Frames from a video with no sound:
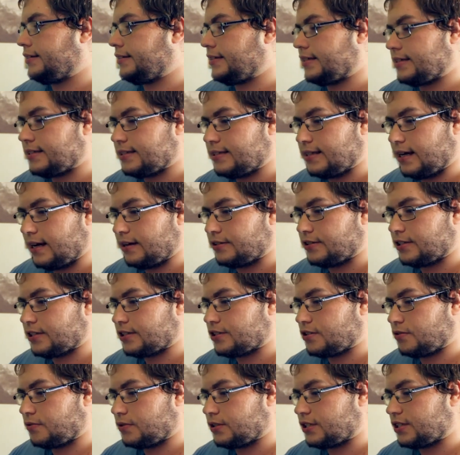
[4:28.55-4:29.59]

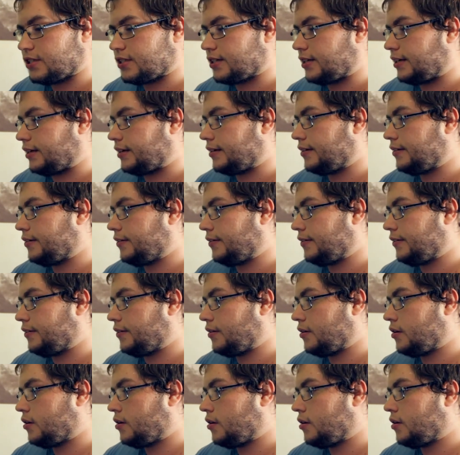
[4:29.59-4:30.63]
nostalgic. So we're just gonna
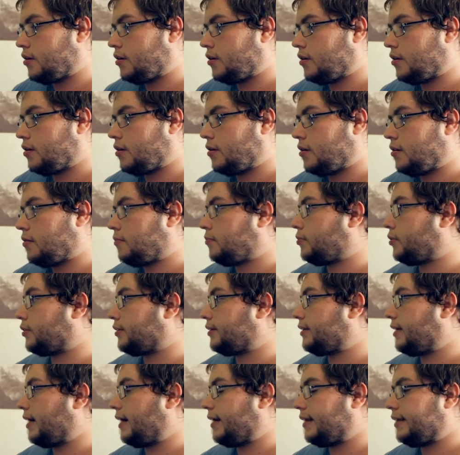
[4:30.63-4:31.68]

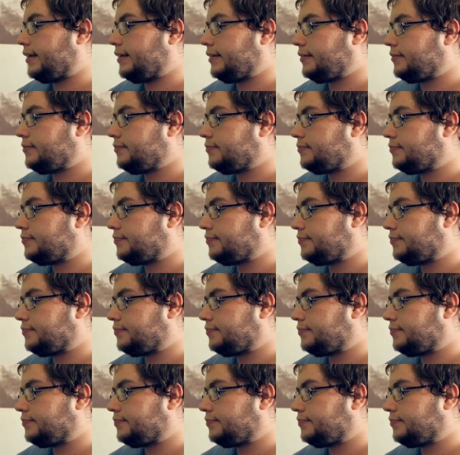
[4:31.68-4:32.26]
put that in,